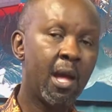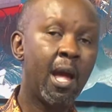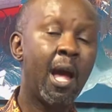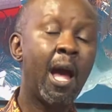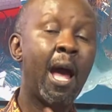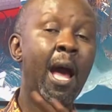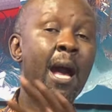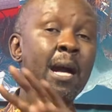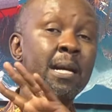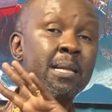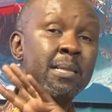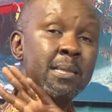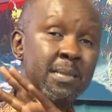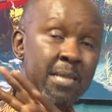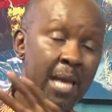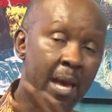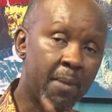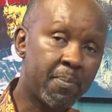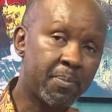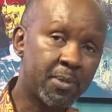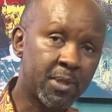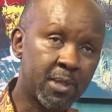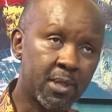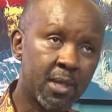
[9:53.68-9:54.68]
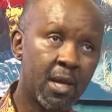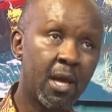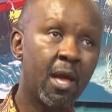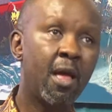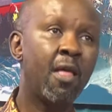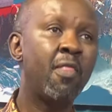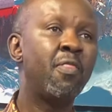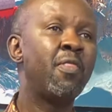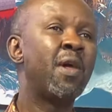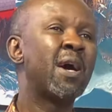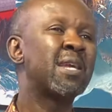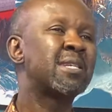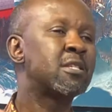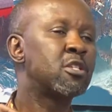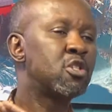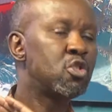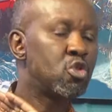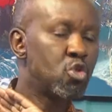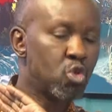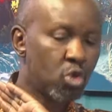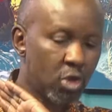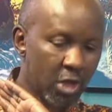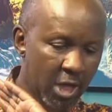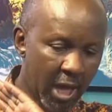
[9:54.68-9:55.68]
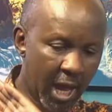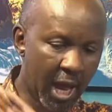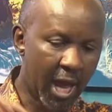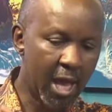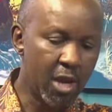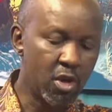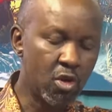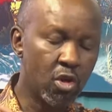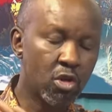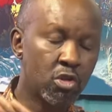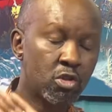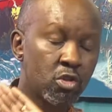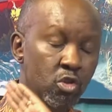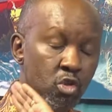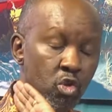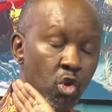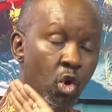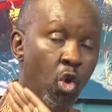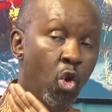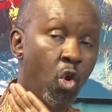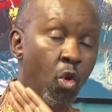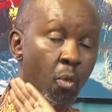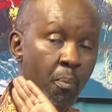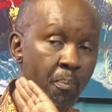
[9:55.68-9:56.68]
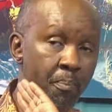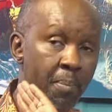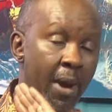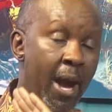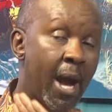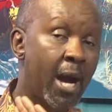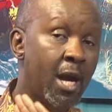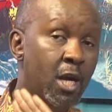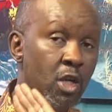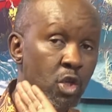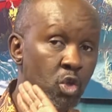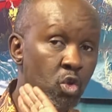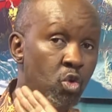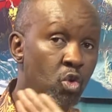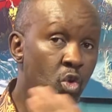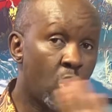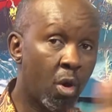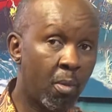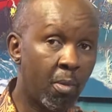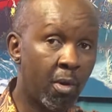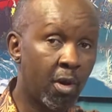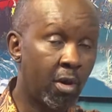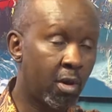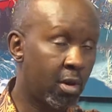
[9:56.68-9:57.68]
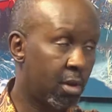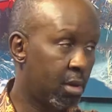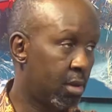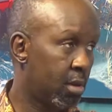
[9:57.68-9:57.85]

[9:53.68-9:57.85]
Accept that you cannot go back to normal.